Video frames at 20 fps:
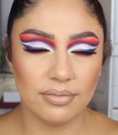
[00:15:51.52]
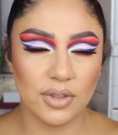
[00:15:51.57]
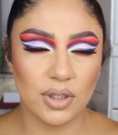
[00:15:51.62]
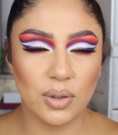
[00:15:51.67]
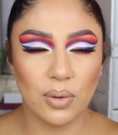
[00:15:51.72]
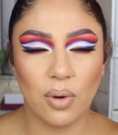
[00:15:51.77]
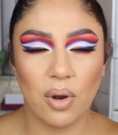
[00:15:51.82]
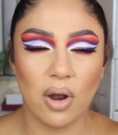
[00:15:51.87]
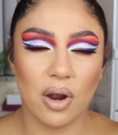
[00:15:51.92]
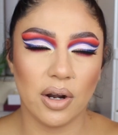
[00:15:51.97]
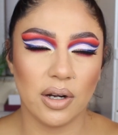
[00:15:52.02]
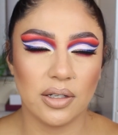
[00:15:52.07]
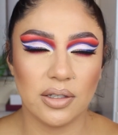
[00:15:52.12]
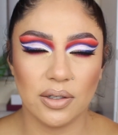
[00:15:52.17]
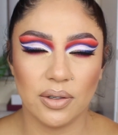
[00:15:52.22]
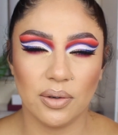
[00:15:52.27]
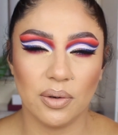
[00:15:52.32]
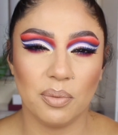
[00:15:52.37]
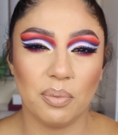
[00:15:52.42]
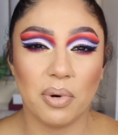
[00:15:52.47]
too hard
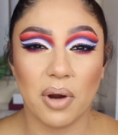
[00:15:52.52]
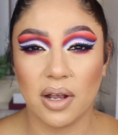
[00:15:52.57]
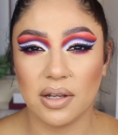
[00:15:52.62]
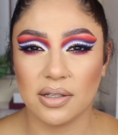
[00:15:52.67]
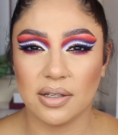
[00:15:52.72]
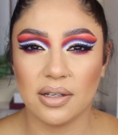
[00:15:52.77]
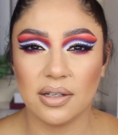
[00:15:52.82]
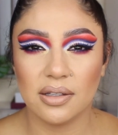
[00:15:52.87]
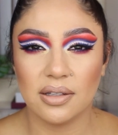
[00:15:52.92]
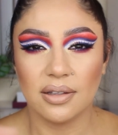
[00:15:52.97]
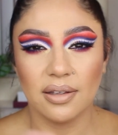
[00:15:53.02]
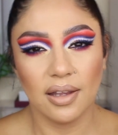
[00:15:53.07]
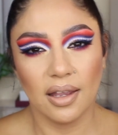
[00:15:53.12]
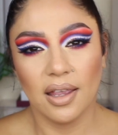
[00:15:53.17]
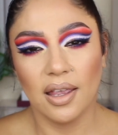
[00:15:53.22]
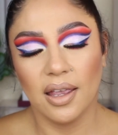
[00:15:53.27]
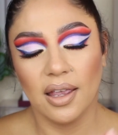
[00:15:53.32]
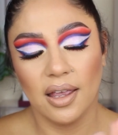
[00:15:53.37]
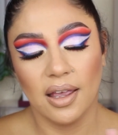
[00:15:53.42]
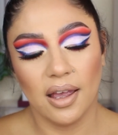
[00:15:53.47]
to process,
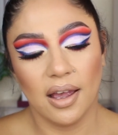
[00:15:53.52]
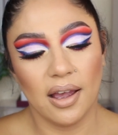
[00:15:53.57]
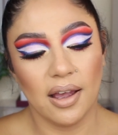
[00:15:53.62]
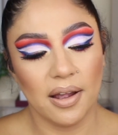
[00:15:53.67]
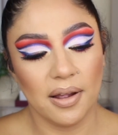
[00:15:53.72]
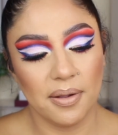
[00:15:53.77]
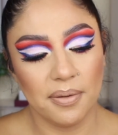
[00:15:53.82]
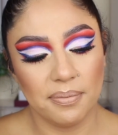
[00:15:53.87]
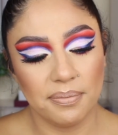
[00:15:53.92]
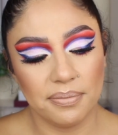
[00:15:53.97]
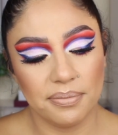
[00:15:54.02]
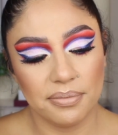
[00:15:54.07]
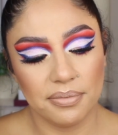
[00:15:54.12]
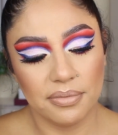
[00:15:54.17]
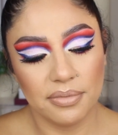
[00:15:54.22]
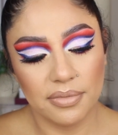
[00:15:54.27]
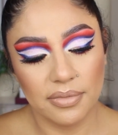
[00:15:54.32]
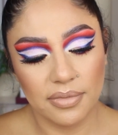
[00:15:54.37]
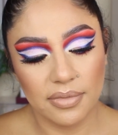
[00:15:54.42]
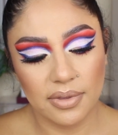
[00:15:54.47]

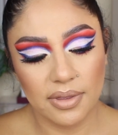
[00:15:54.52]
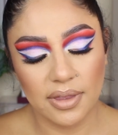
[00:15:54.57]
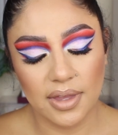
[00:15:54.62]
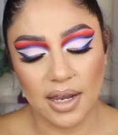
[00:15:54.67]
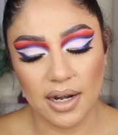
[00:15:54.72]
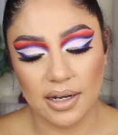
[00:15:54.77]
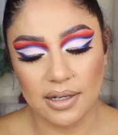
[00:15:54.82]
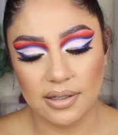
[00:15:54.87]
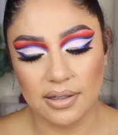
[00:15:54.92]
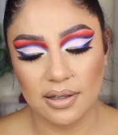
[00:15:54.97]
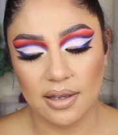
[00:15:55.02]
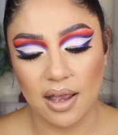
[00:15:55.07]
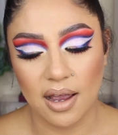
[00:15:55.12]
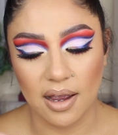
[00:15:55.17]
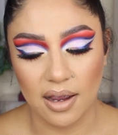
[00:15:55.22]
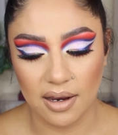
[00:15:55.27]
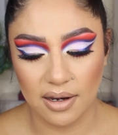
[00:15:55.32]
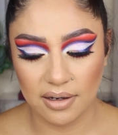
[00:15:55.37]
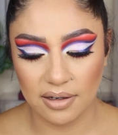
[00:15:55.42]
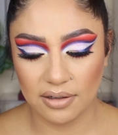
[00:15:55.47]
that is
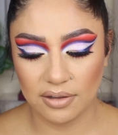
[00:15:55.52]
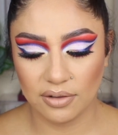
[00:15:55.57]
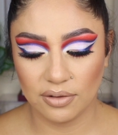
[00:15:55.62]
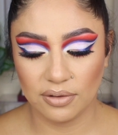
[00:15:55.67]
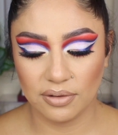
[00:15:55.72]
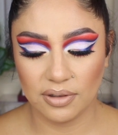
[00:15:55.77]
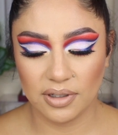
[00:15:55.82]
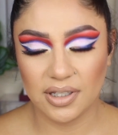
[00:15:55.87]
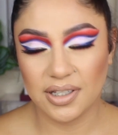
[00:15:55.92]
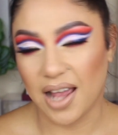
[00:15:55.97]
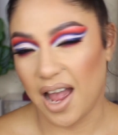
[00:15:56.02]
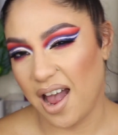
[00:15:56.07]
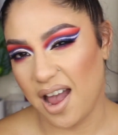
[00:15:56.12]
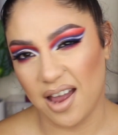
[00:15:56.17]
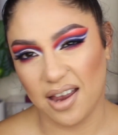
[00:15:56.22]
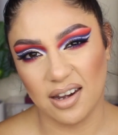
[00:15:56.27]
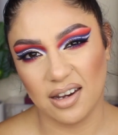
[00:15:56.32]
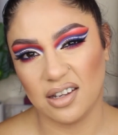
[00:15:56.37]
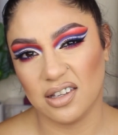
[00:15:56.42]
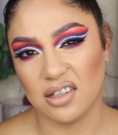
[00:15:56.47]
not
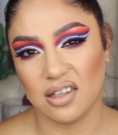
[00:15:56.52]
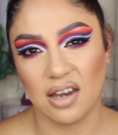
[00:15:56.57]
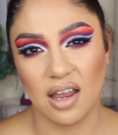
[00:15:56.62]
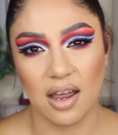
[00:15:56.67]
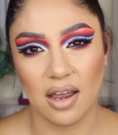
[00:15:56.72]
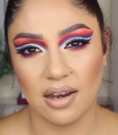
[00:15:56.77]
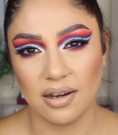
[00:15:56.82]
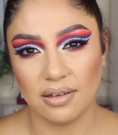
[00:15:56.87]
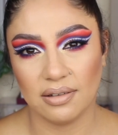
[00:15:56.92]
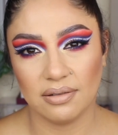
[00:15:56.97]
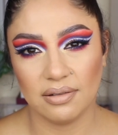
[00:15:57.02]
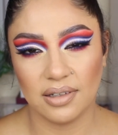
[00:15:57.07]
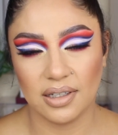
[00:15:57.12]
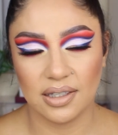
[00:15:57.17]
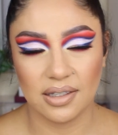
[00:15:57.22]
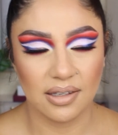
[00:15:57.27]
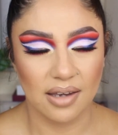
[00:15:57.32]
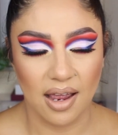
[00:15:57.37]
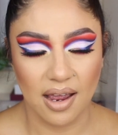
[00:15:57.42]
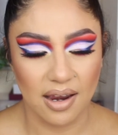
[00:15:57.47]
sad, it's not,
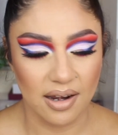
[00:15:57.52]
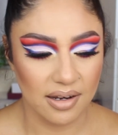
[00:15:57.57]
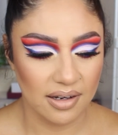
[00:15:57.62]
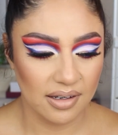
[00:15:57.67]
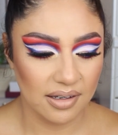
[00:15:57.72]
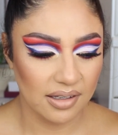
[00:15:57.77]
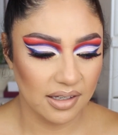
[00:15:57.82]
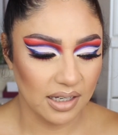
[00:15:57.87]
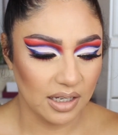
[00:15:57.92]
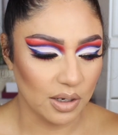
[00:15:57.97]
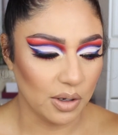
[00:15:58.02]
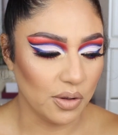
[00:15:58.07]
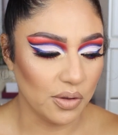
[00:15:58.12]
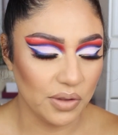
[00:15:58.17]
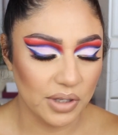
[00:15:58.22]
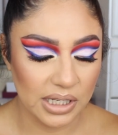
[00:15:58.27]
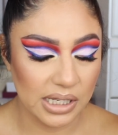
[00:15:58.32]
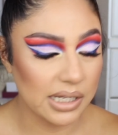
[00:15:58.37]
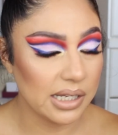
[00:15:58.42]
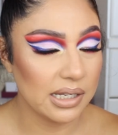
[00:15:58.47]
you
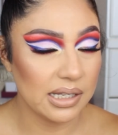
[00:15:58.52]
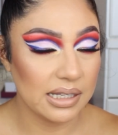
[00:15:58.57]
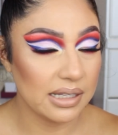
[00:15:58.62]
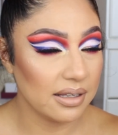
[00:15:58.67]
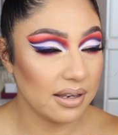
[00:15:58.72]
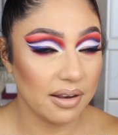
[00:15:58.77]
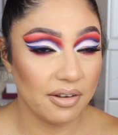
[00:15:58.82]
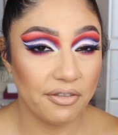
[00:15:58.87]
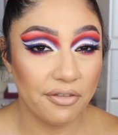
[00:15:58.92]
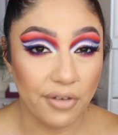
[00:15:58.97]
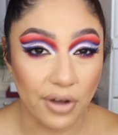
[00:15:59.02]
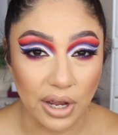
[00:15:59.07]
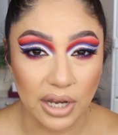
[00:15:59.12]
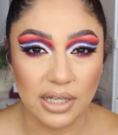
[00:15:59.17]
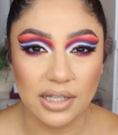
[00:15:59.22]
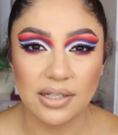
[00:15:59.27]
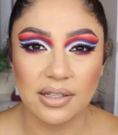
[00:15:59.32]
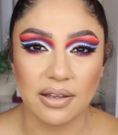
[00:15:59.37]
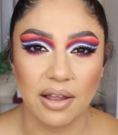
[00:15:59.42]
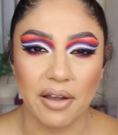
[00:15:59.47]
know, this is
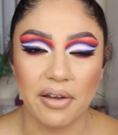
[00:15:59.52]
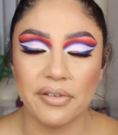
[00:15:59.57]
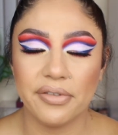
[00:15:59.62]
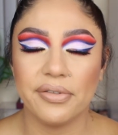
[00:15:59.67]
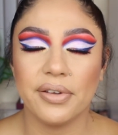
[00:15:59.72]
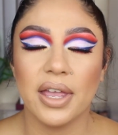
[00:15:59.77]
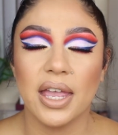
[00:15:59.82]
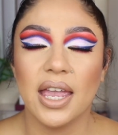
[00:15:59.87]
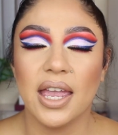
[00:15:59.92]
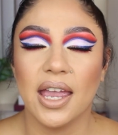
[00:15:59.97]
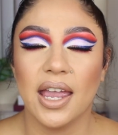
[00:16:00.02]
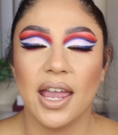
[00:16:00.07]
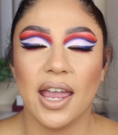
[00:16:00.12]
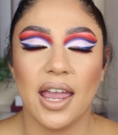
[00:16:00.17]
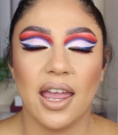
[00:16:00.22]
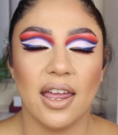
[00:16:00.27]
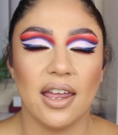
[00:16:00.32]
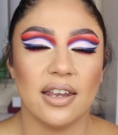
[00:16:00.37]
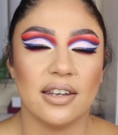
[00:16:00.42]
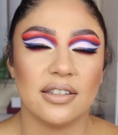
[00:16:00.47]
fun stuff.
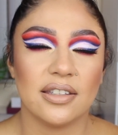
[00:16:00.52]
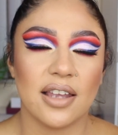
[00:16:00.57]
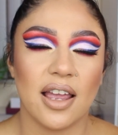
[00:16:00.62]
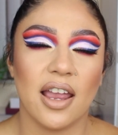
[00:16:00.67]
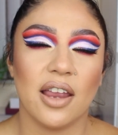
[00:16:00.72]
And